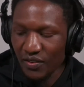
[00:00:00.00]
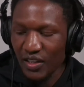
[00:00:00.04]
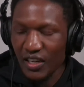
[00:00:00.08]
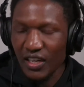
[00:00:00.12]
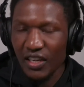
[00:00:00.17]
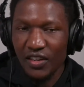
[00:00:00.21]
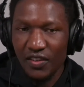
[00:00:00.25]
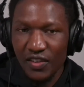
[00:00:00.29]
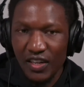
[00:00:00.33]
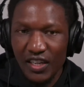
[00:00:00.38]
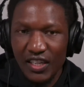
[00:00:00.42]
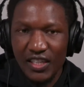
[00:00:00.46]

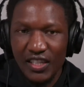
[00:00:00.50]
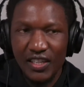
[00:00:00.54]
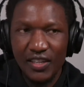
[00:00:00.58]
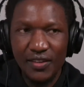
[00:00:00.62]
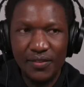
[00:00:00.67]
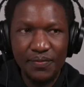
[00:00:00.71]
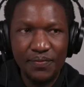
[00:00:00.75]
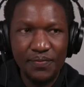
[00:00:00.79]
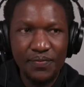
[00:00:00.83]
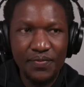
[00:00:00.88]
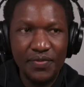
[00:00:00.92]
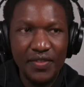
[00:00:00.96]
reading,
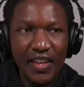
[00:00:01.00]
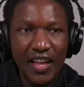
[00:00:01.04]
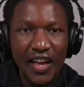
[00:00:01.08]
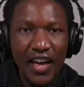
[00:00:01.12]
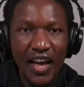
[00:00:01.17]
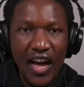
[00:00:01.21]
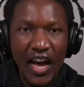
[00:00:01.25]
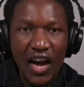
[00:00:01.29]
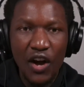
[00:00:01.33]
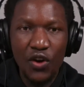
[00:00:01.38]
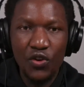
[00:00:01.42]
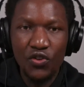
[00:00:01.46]

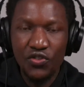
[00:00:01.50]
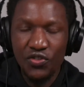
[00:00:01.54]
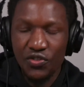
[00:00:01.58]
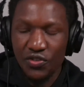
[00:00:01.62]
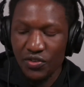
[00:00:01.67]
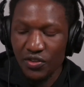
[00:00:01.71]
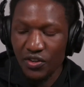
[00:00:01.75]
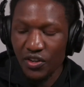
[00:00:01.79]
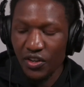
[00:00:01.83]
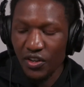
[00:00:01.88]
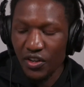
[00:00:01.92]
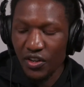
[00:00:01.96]
I would
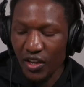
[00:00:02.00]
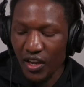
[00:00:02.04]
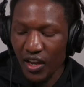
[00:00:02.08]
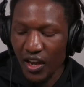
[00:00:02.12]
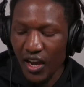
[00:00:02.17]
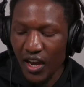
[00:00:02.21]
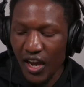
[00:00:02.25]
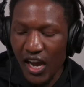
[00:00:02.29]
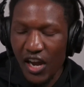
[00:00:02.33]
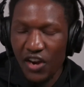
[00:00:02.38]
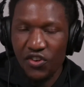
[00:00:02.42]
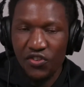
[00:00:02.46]

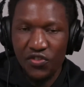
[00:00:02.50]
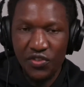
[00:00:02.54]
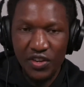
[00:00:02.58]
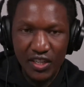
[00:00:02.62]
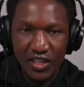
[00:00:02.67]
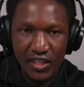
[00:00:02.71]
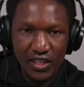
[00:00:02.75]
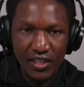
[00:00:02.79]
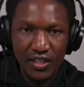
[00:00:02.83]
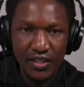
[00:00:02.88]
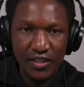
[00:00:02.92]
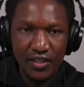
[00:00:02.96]
I'd read
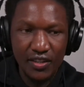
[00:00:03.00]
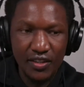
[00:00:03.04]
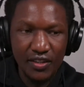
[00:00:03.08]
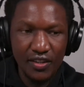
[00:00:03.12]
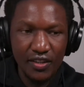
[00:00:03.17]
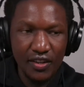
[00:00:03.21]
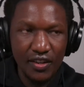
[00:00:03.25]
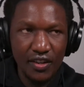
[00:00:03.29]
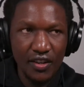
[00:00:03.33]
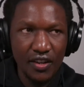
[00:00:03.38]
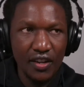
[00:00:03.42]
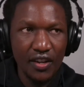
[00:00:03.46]

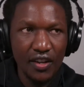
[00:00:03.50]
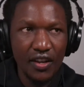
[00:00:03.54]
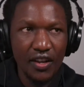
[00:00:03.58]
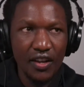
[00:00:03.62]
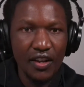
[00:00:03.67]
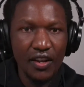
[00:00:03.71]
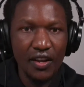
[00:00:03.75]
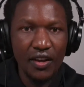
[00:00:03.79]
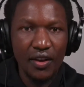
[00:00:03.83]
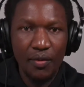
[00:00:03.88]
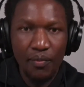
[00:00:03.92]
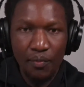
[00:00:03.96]

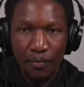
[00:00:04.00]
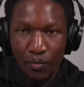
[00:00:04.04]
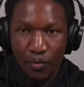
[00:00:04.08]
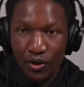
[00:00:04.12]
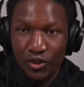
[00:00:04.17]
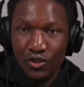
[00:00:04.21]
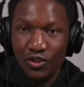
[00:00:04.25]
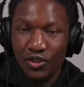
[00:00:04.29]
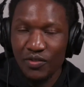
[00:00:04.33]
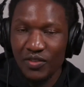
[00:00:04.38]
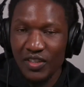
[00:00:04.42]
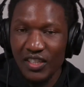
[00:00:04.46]

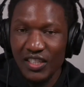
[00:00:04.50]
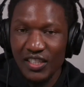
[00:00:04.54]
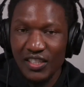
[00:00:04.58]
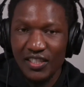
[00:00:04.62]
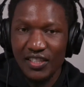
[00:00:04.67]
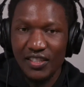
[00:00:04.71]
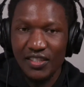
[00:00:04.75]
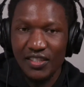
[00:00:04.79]
most of it,